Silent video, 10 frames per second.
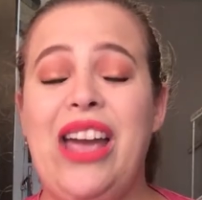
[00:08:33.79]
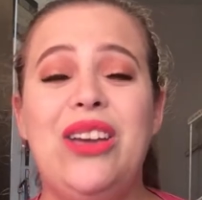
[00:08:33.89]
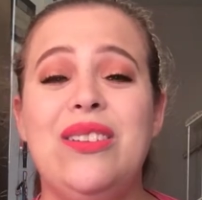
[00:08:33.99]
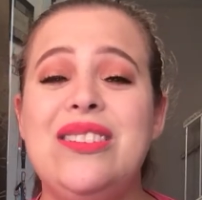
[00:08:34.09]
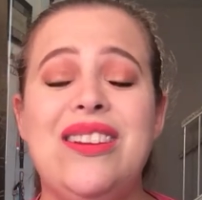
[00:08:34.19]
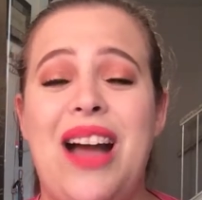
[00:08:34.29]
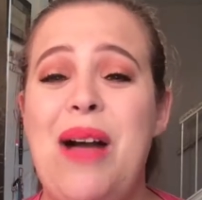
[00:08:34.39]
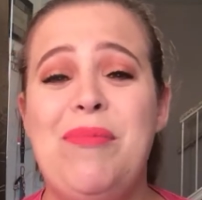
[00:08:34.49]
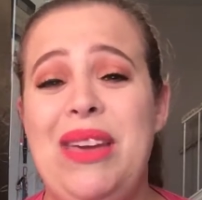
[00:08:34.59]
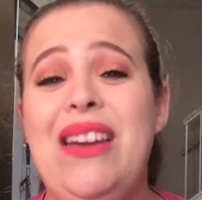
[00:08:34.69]
I used to
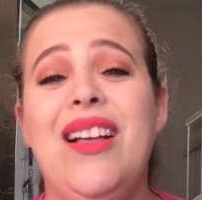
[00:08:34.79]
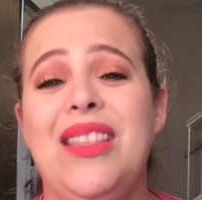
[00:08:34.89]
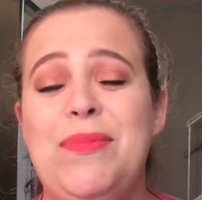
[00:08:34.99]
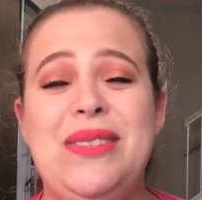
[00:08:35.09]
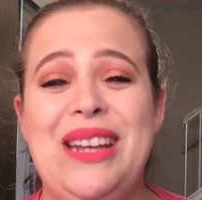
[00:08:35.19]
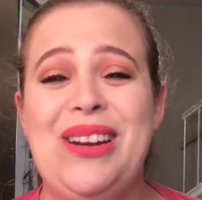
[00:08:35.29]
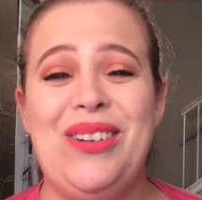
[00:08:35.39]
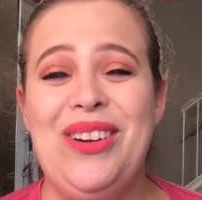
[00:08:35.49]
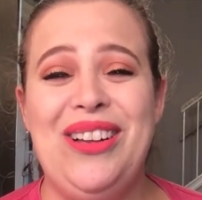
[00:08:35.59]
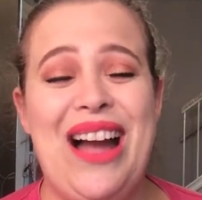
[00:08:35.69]
not be a lipstick
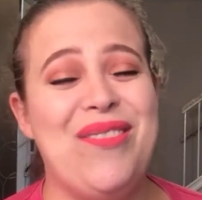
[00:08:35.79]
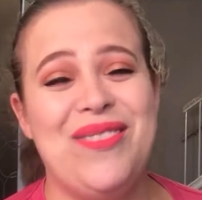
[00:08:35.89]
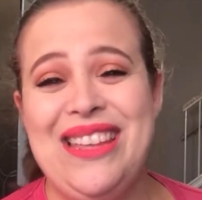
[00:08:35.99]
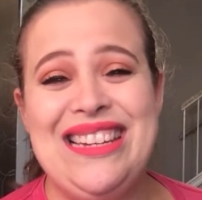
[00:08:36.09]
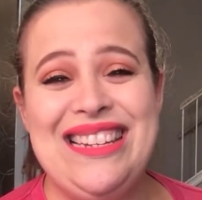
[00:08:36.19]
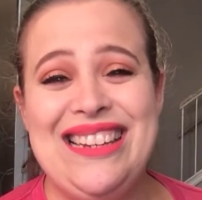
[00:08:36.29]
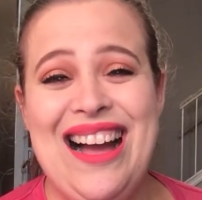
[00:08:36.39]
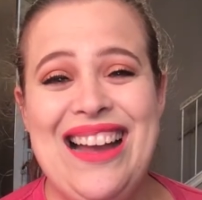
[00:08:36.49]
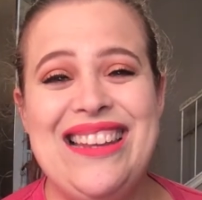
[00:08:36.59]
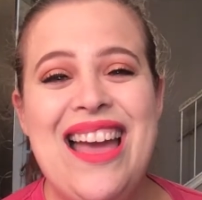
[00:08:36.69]
girl. I really did
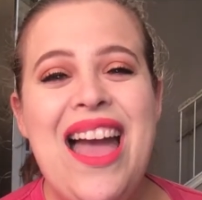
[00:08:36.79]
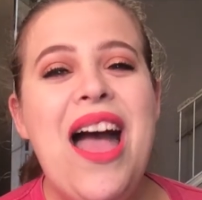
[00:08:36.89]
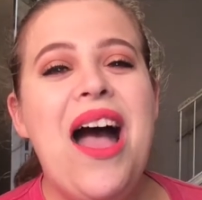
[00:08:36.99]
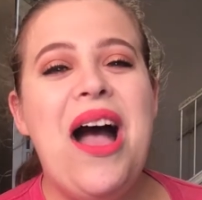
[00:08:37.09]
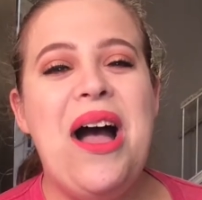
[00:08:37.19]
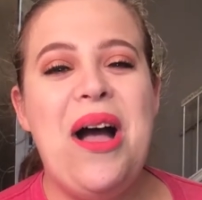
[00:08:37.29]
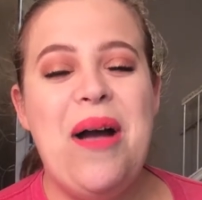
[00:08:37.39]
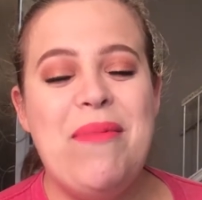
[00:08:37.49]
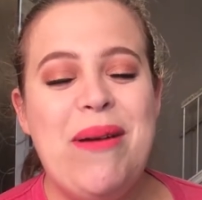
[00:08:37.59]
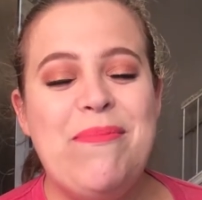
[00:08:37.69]
not,
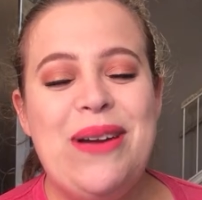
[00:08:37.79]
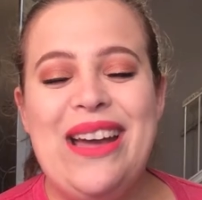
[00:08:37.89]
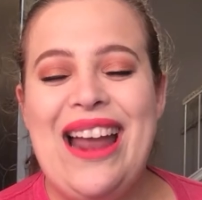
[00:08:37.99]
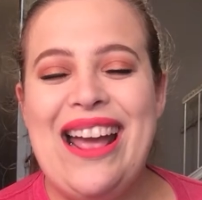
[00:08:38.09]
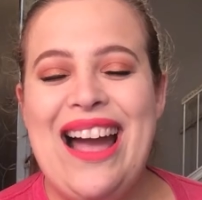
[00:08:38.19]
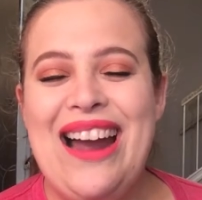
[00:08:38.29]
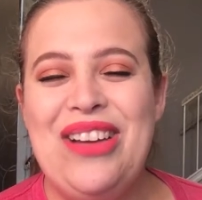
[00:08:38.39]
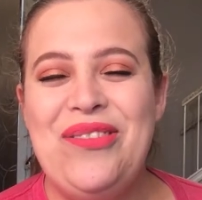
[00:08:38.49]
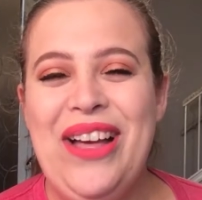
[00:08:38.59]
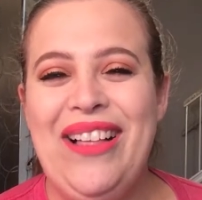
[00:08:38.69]
but I kind
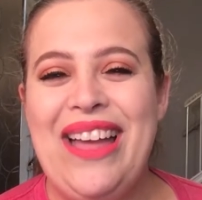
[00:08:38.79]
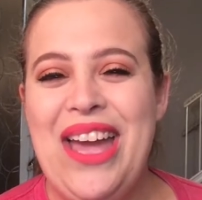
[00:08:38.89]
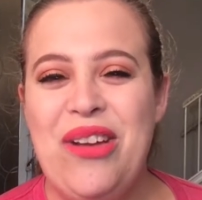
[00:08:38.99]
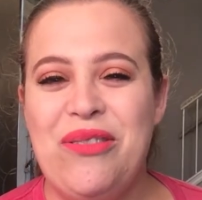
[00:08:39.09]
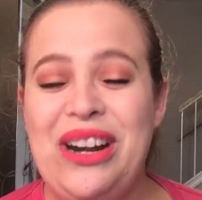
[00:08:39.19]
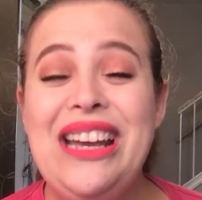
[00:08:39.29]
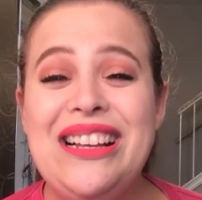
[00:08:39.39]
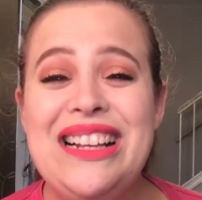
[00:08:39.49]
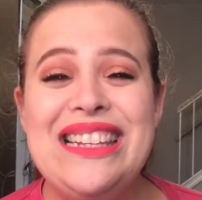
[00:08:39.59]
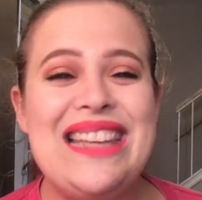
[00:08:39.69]
of fell head over
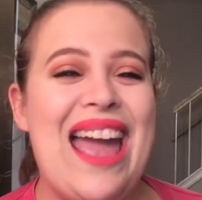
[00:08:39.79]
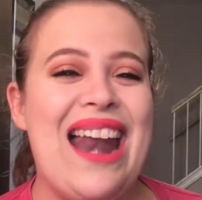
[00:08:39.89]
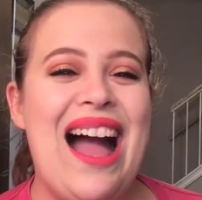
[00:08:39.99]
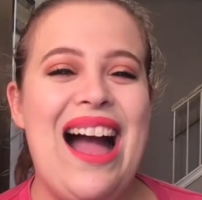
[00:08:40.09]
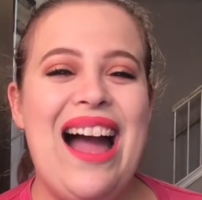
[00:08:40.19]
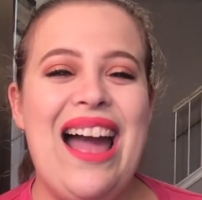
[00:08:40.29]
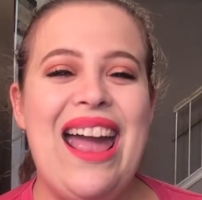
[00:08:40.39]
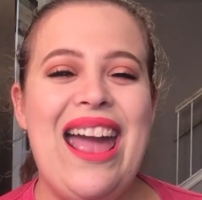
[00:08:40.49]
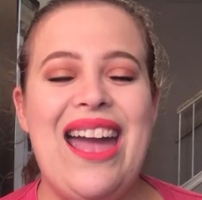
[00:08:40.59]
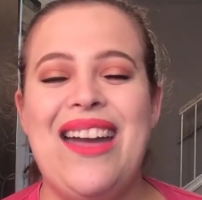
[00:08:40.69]
heels, and
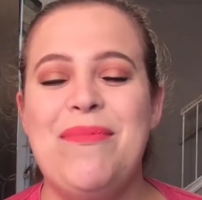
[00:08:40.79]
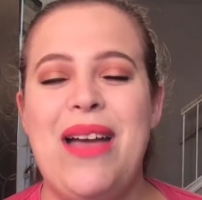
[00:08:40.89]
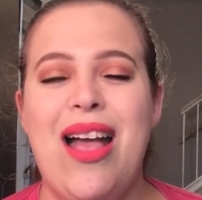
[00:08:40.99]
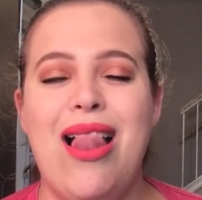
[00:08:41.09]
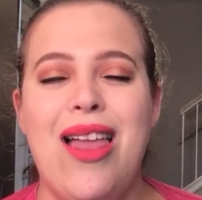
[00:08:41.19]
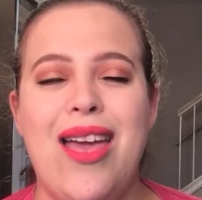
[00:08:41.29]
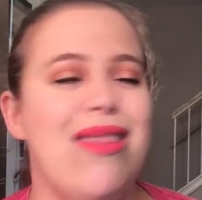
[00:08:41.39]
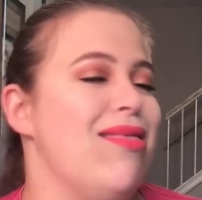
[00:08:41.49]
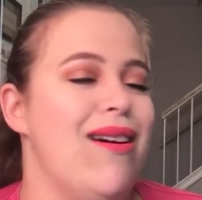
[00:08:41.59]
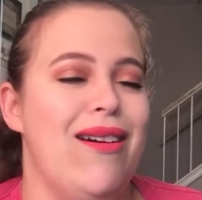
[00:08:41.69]
I am
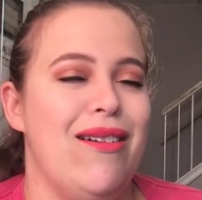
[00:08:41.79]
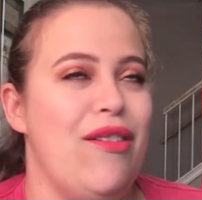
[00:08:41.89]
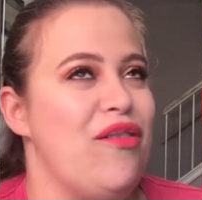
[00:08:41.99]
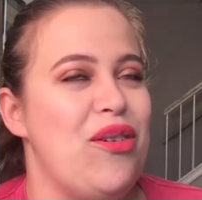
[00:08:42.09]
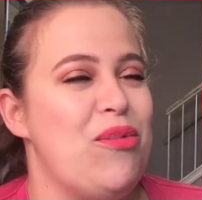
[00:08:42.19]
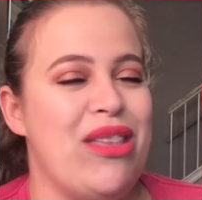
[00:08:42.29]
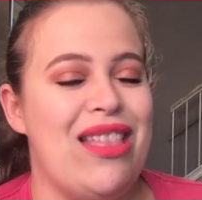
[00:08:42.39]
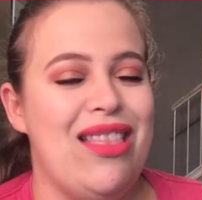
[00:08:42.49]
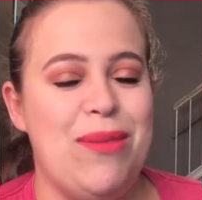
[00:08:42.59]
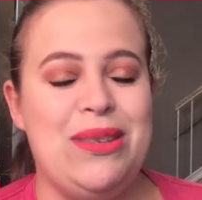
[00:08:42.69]
in love
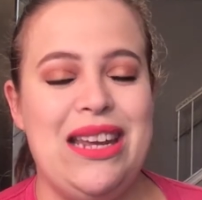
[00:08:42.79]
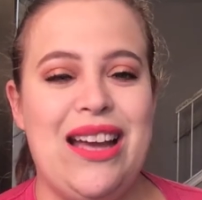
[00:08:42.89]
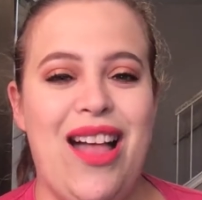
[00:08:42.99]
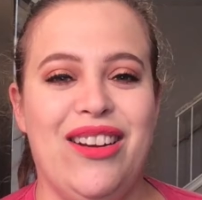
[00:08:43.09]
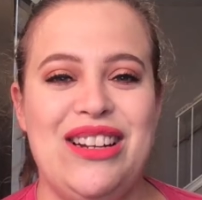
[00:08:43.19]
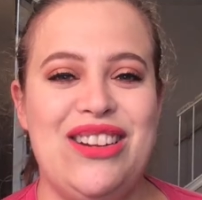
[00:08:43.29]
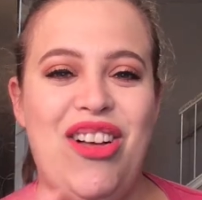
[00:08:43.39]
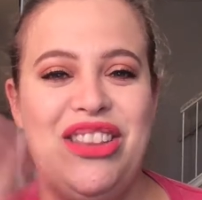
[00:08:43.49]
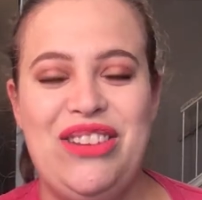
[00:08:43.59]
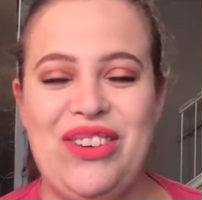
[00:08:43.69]
with lipstick colors and
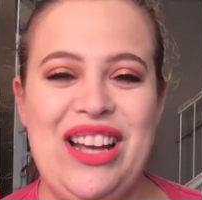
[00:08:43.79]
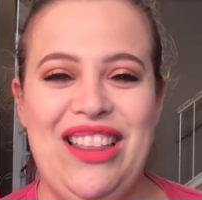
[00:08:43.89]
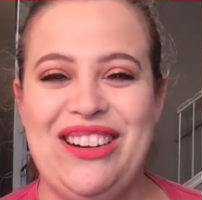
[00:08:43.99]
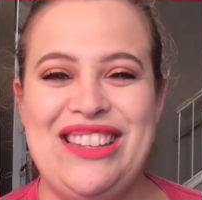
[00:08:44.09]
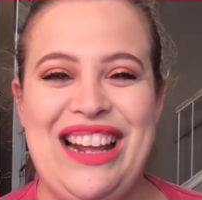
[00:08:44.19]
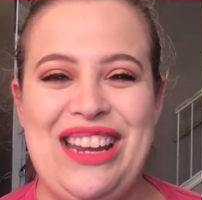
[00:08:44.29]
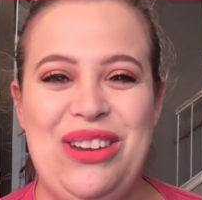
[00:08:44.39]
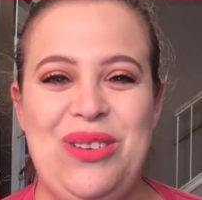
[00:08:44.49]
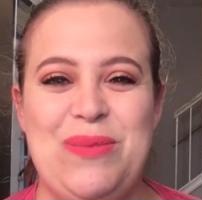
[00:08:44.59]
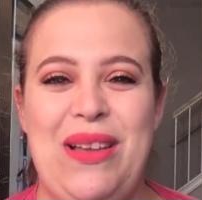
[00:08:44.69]
all the different colors that I can
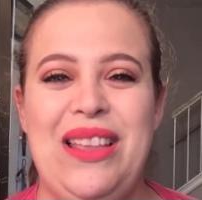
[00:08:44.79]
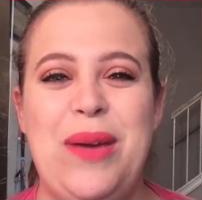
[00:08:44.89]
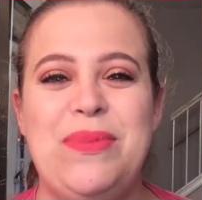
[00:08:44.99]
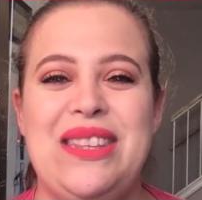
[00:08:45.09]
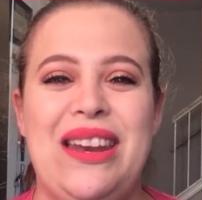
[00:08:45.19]
use on my lips.